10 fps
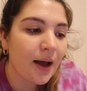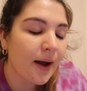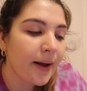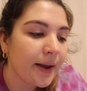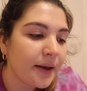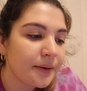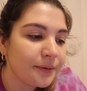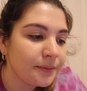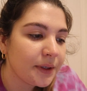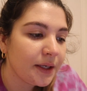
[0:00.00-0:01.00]
I
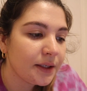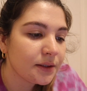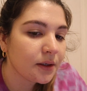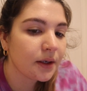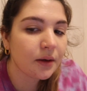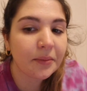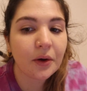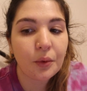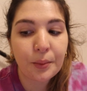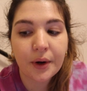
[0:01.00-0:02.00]
am getting started on my
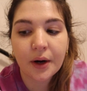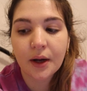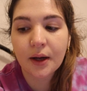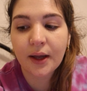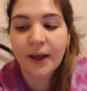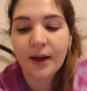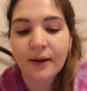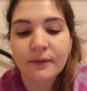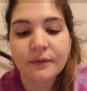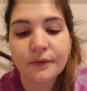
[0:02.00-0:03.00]
homework. I
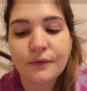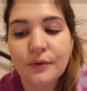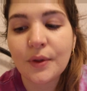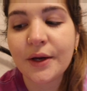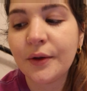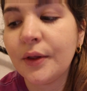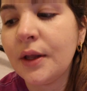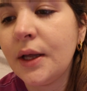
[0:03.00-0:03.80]
have a few little,